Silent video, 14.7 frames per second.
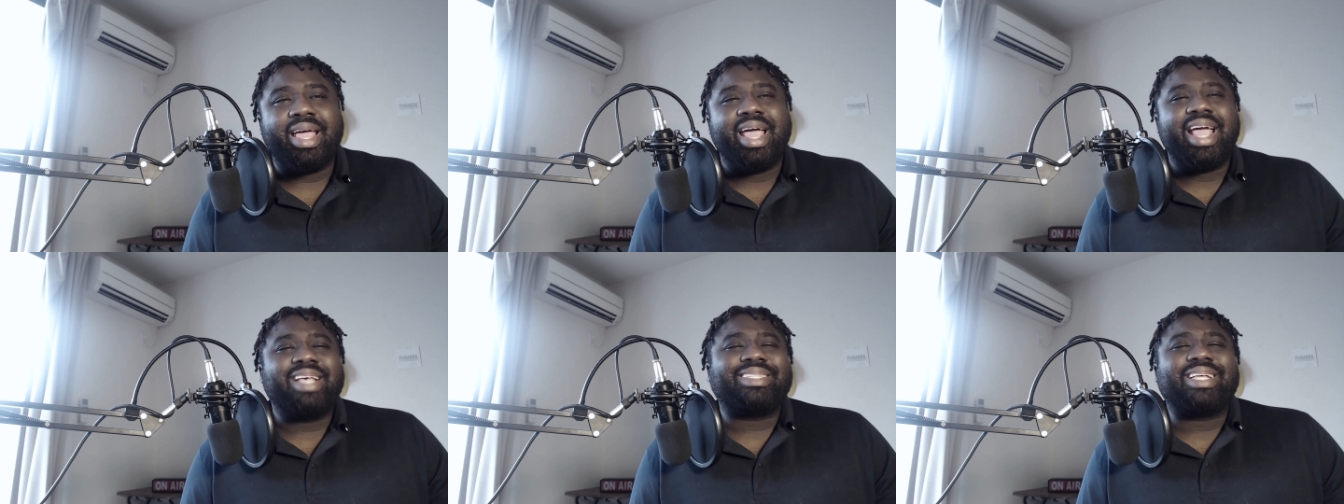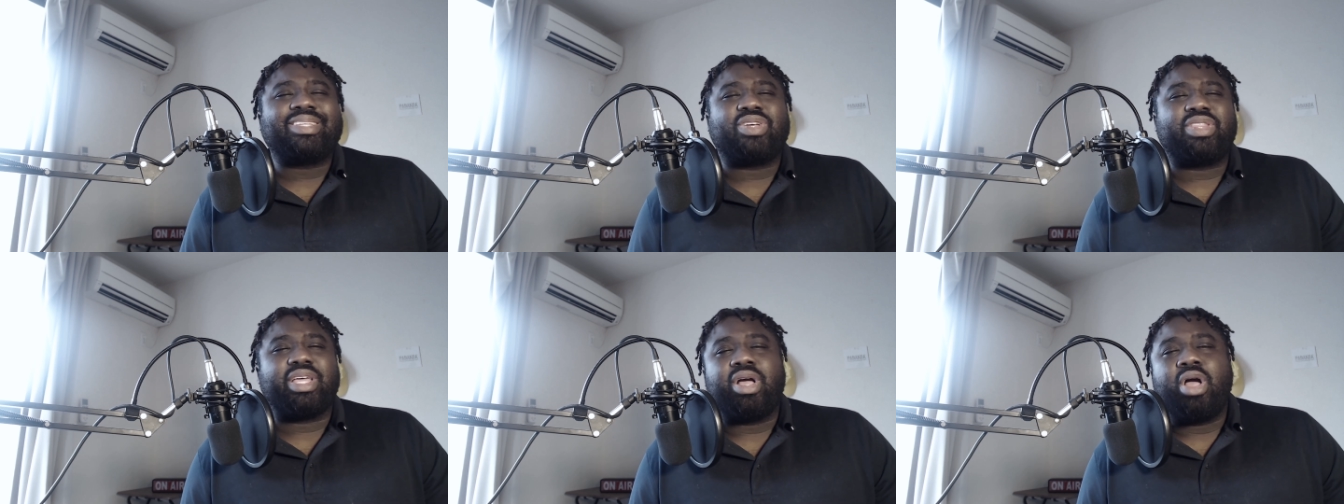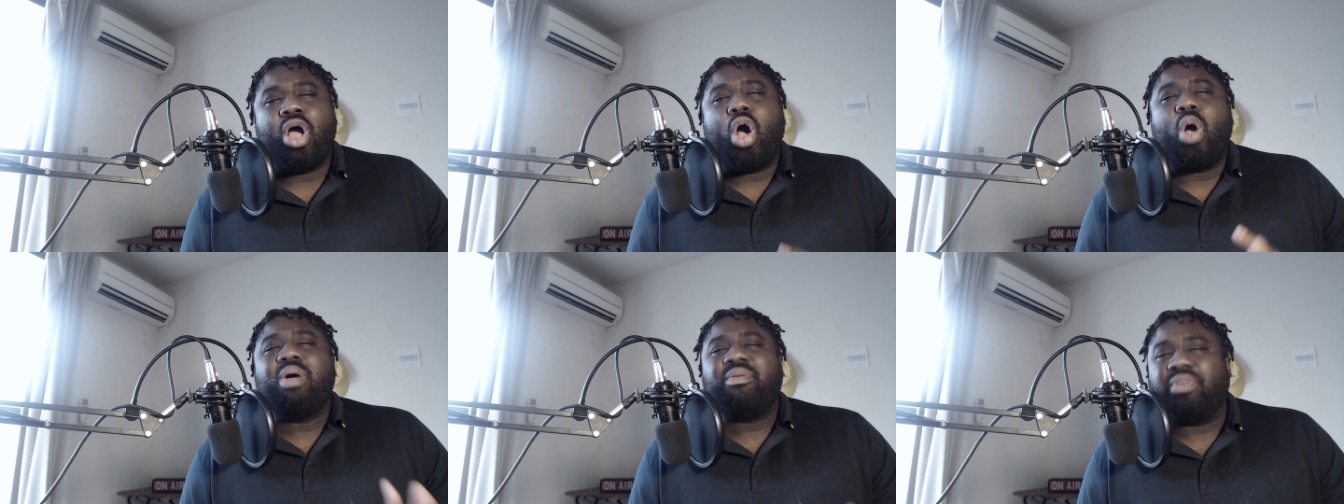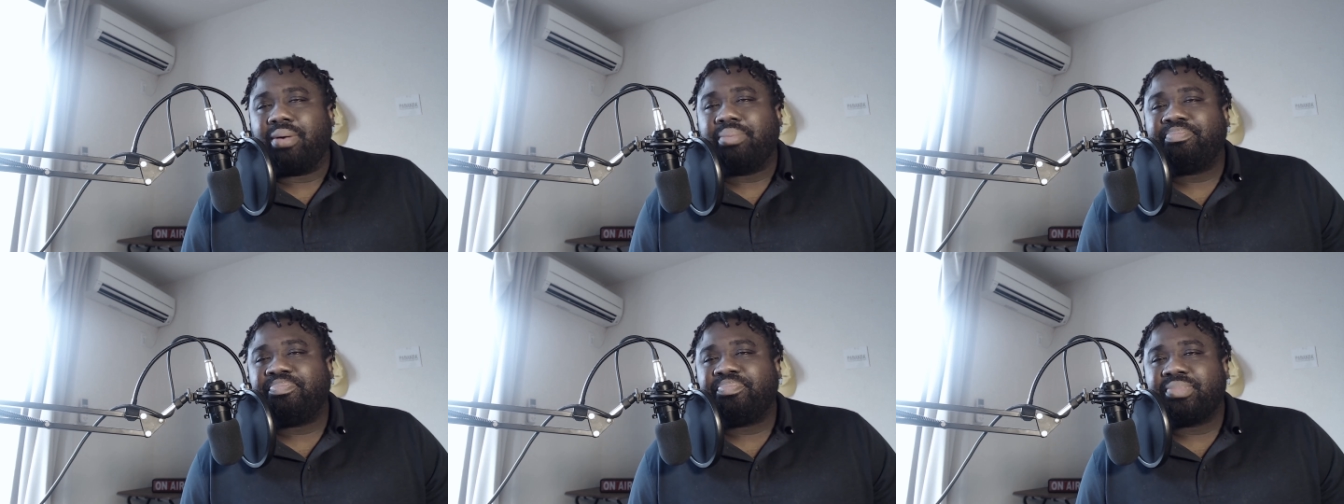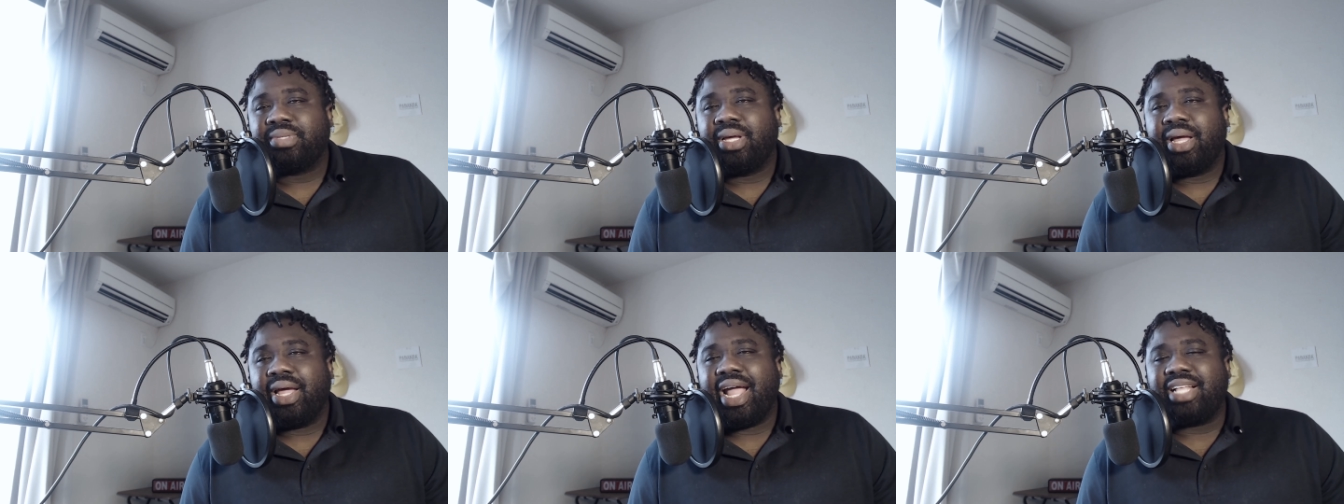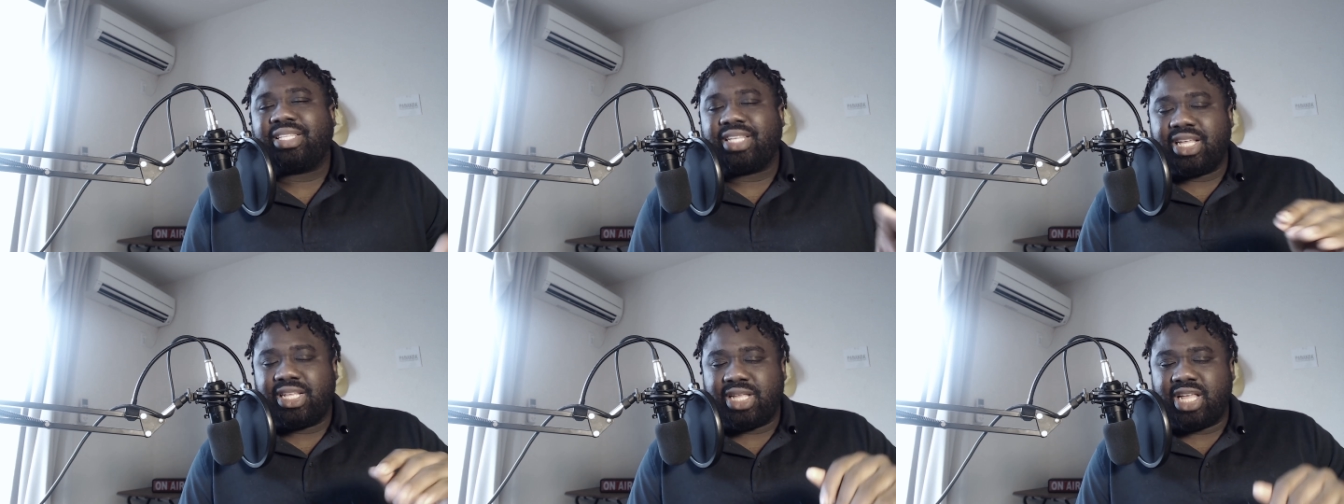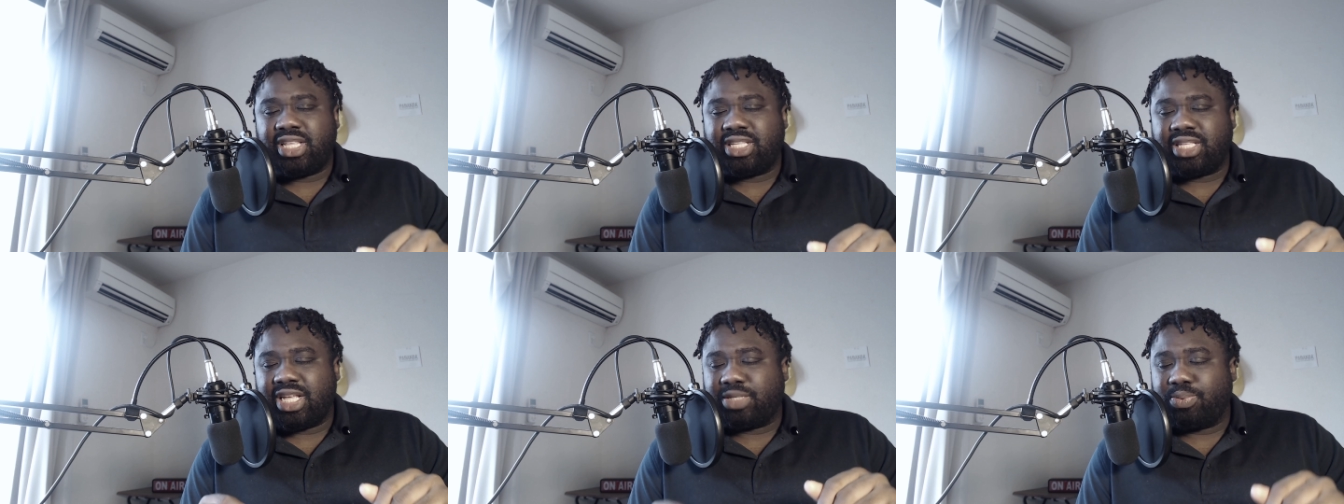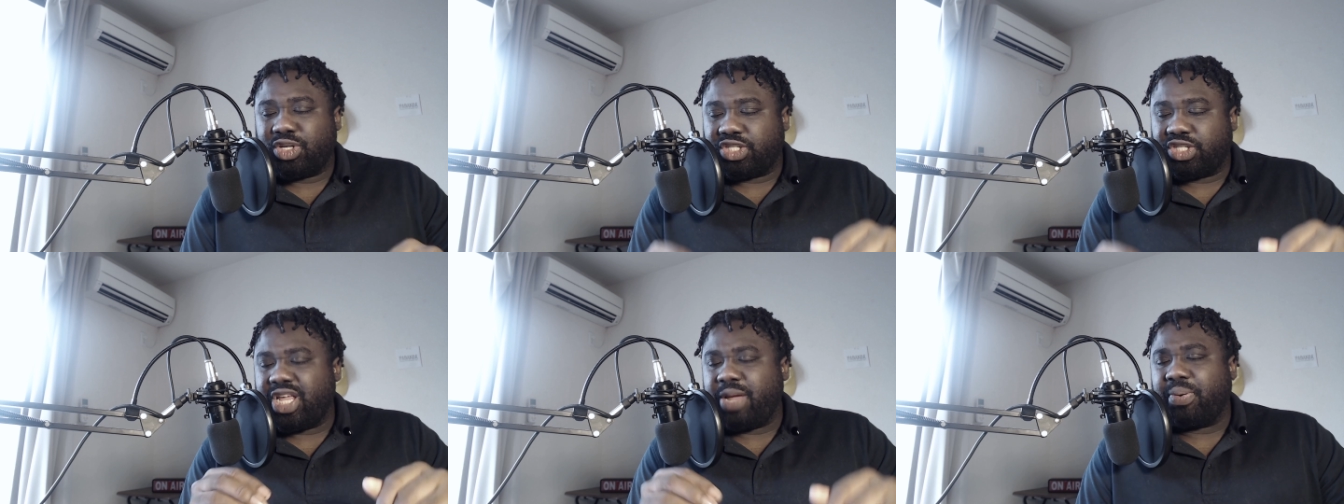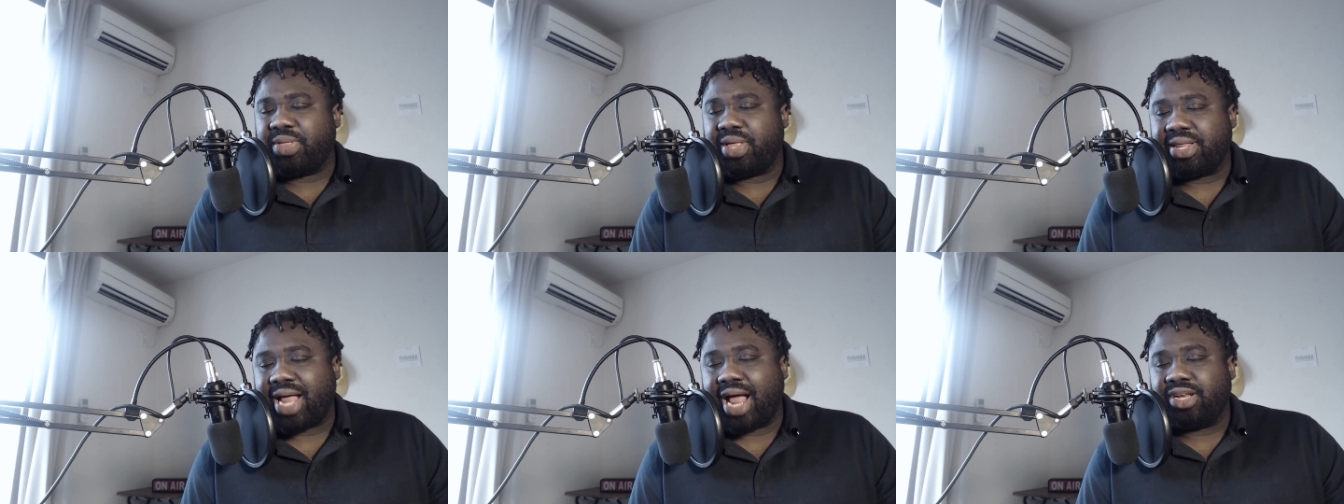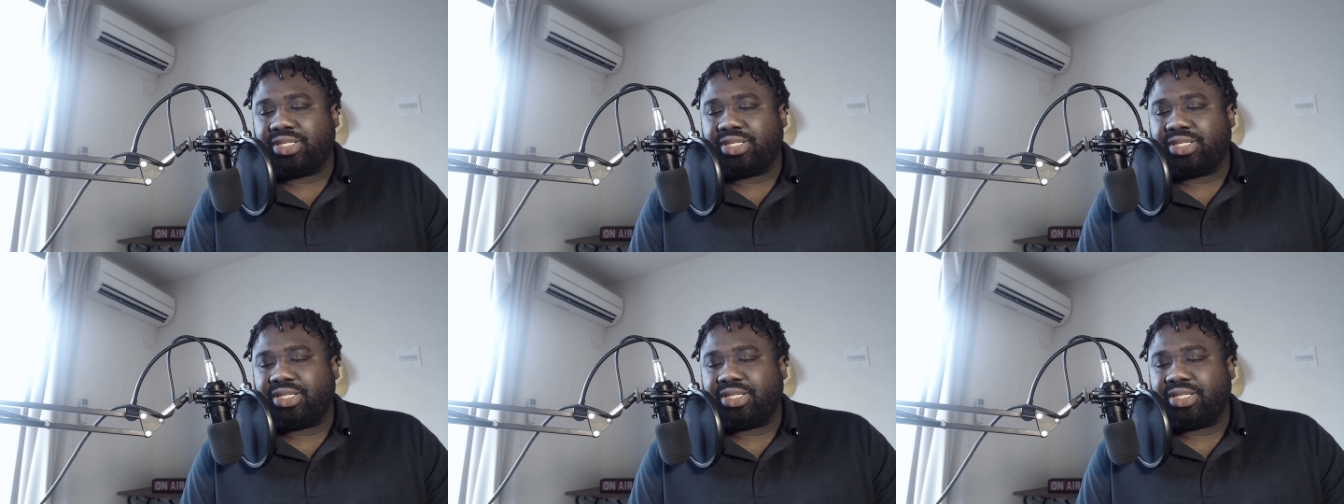It's that sort of thing. However, it's much deeper than that.